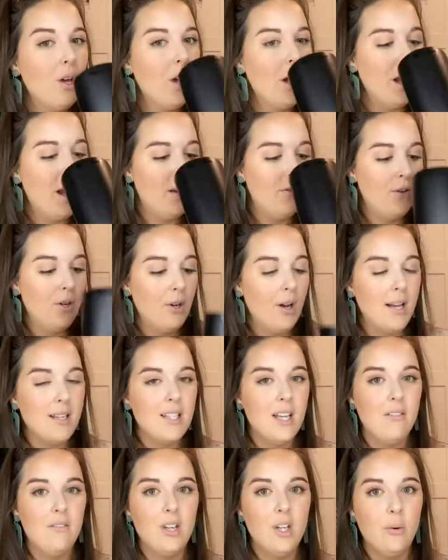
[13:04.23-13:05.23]
If you guys
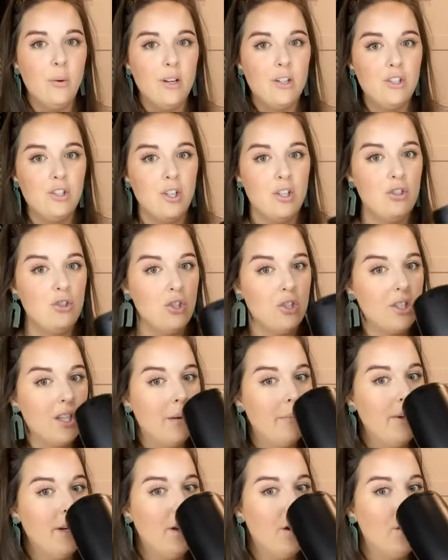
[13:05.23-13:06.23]
have any questions, just let
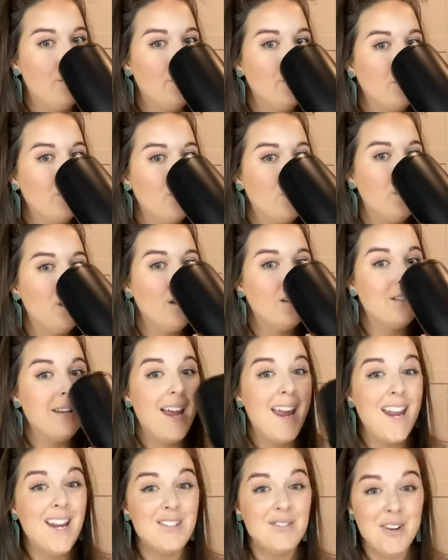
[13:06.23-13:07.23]
me know.
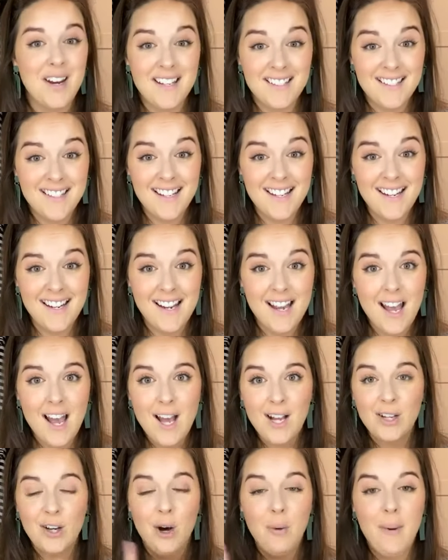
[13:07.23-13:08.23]
Hey, Tracy,
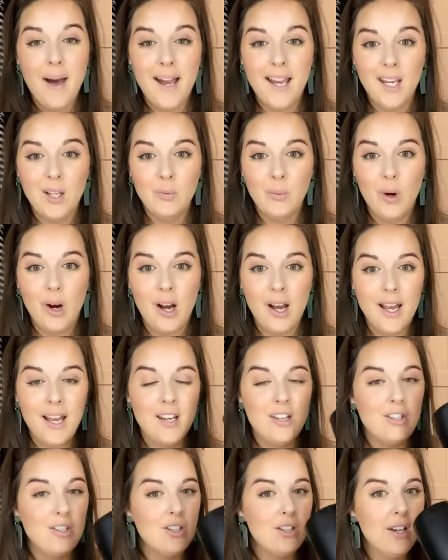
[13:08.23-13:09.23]
go back and
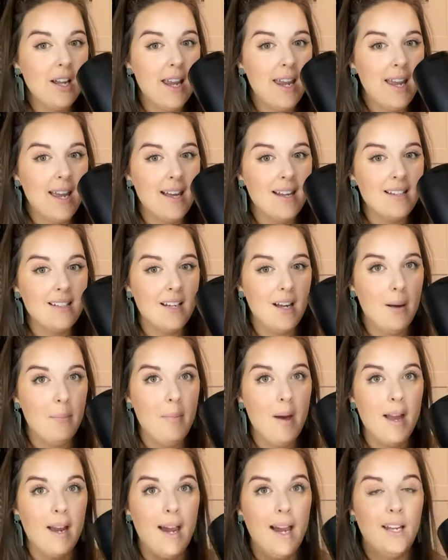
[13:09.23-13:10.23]
watch, and
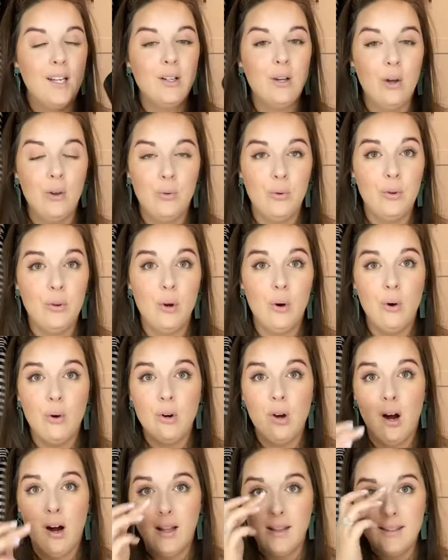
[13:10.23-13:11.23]
I kind of go through the whole
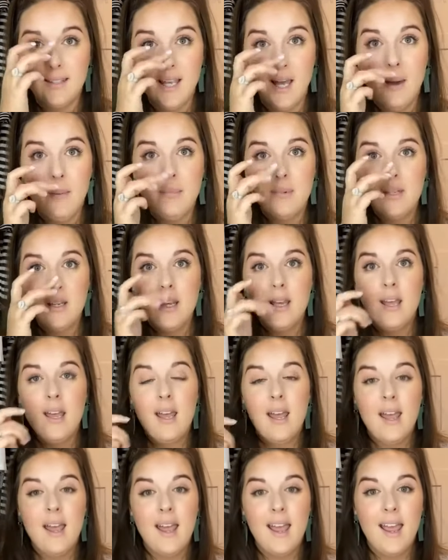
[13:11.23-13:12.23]
concept
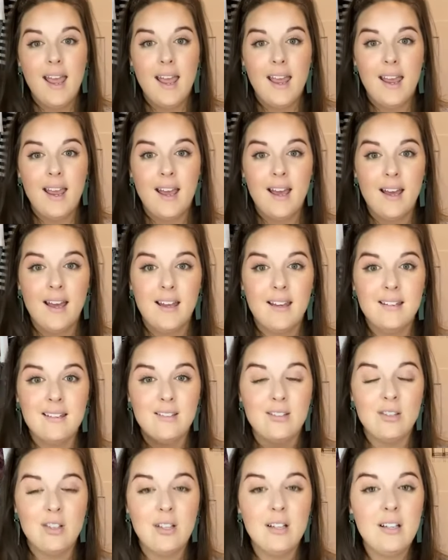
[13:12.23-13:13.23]

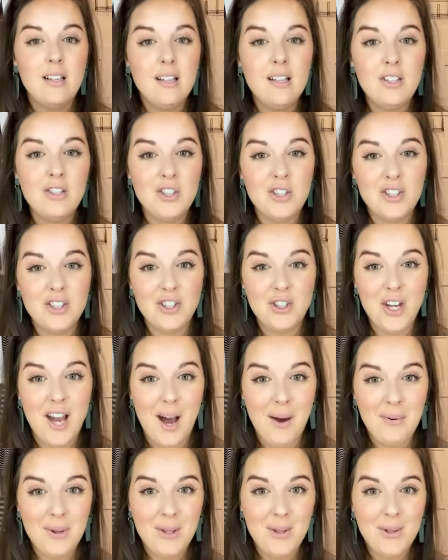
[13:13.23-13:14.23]
and just chat
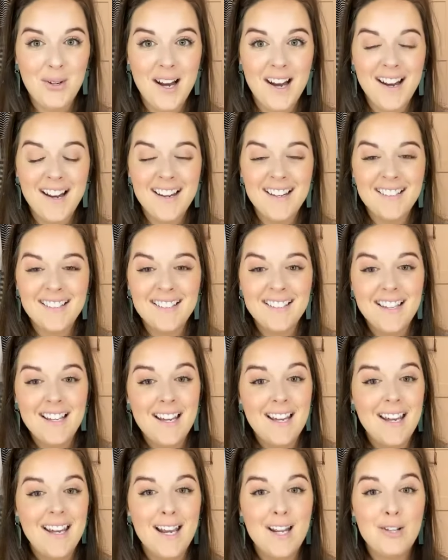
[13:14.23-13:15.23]
with you guys.
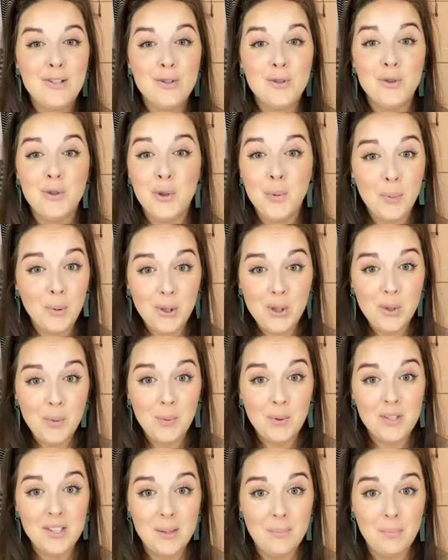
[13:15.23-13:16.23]
It's super, super
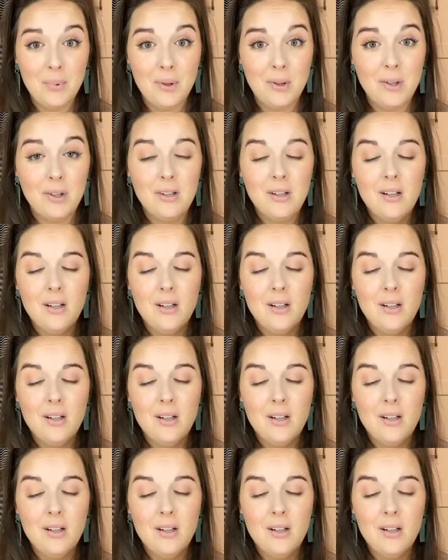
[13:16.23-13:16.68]
simple.